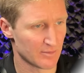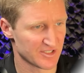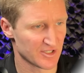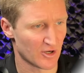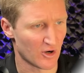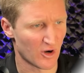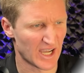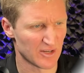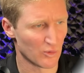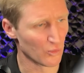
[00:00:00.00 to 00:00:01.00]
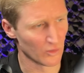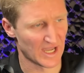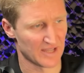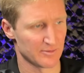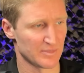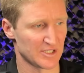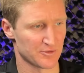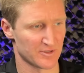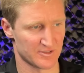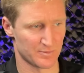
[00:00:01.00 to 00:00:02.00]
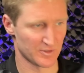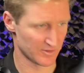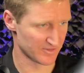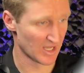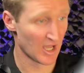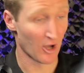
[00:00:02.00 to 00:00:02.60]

I'm just going to hide all the other metrics because